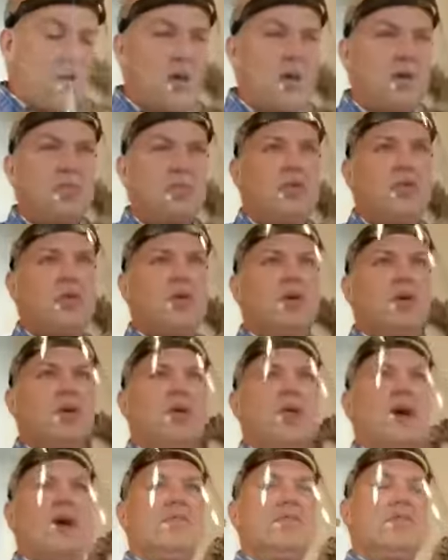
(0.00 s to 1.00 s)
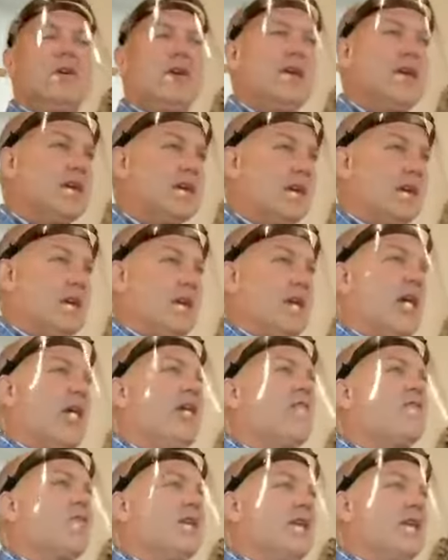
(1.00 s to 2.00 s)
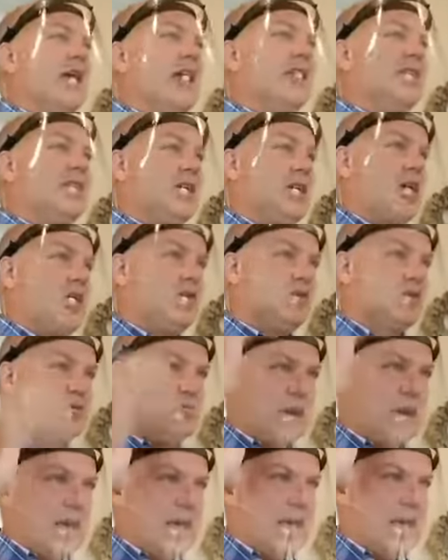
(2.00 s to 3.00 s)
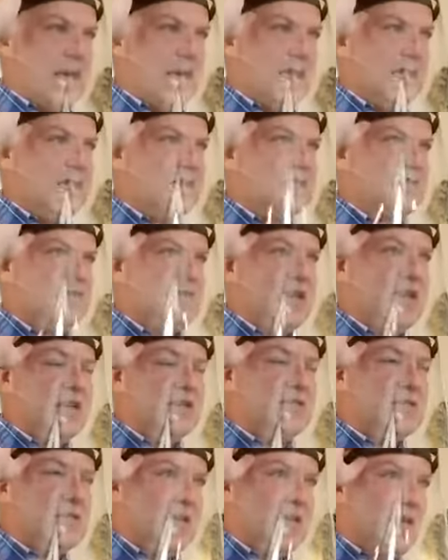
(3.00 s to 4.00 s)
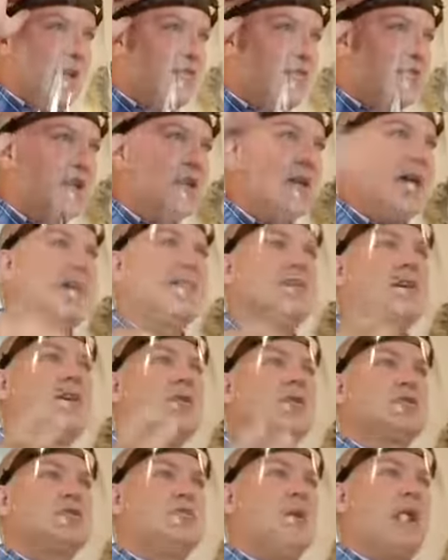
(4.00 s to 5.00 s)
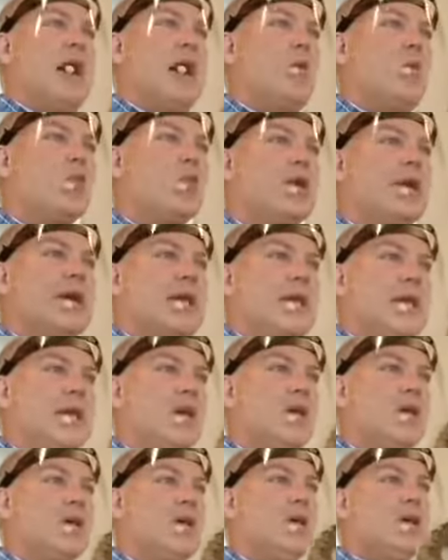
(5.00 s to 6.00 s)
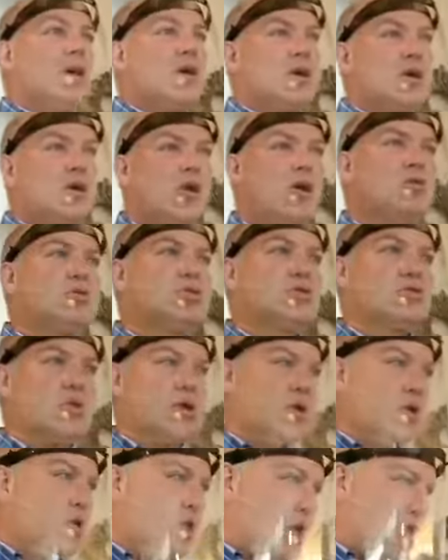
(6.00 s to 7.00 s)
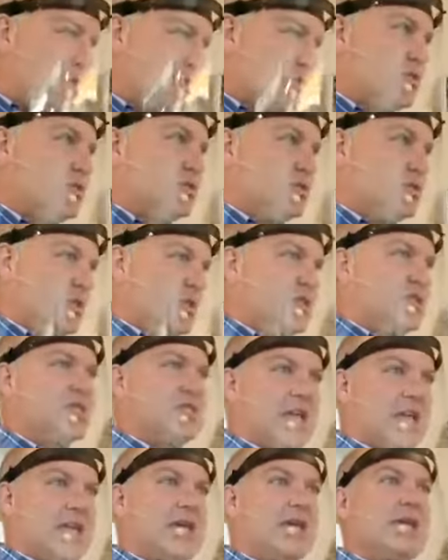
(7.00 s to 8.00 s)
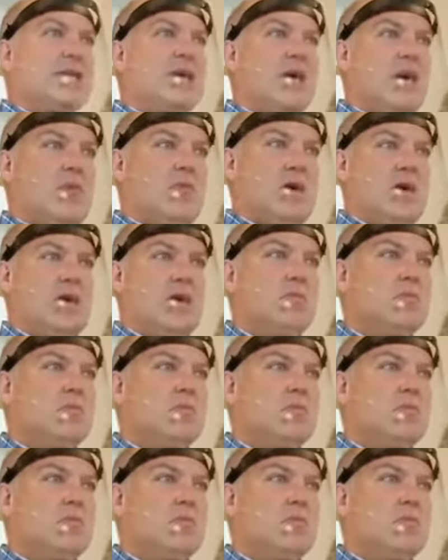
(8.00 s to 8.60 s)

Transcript: important, I think, every day that goes by, and let's face it, every day that goes by, we're getting closer and closer to the second coming.